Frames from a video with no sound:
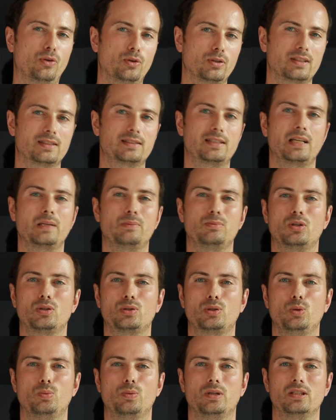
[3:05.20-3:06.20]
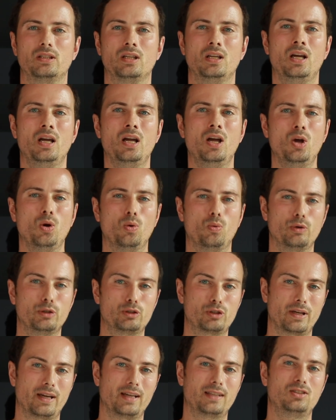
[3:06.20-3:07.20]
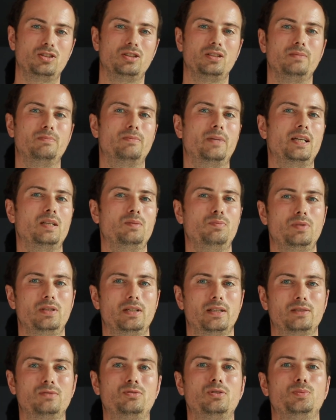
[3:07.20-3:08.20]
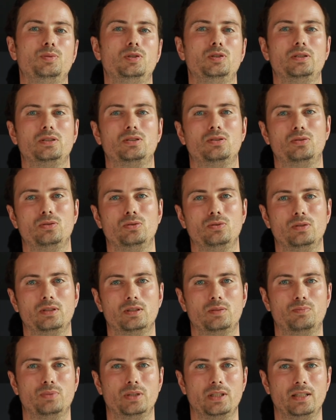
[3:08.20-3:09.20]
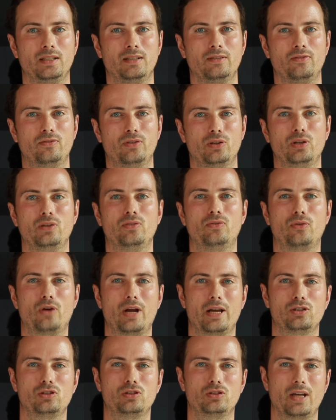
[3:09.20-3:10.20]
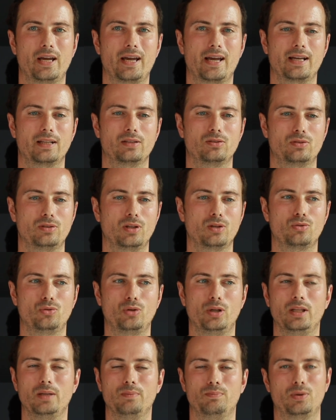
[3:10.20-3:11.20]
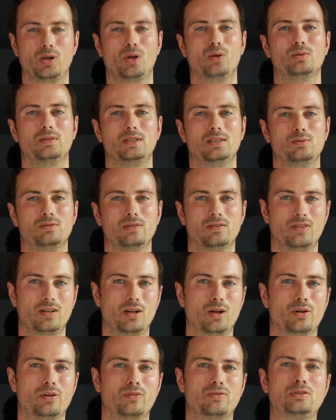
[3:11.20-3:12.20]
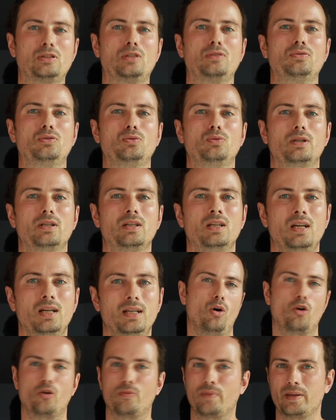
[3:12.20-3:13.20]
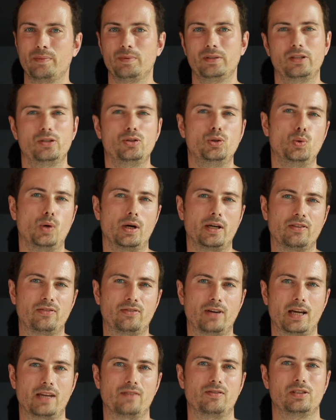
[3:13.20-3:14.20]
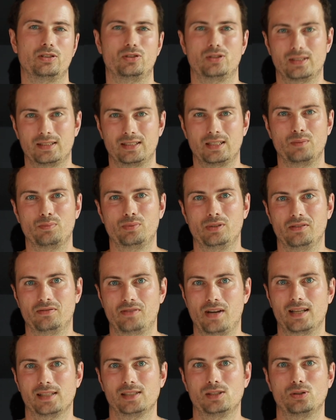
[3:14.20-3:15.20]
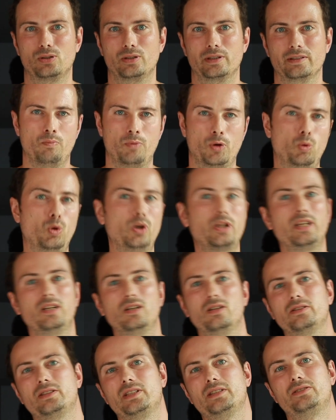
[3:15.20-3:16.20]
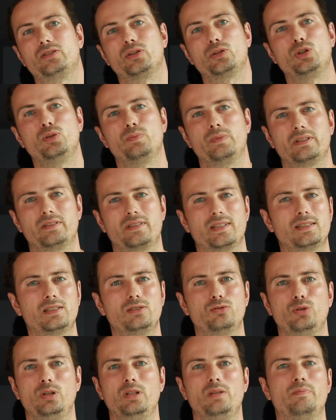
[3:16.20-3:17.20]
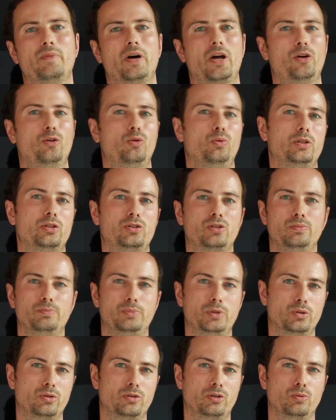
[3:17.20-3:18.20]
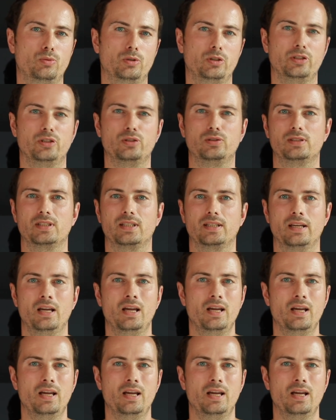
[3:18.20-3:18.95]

for the same document, which actually may be attributed to it being very fresh and not really bloated with a lot of software. Or maybe the new i5 is just simply faster. But working on the document doesn't really matter which computer we're using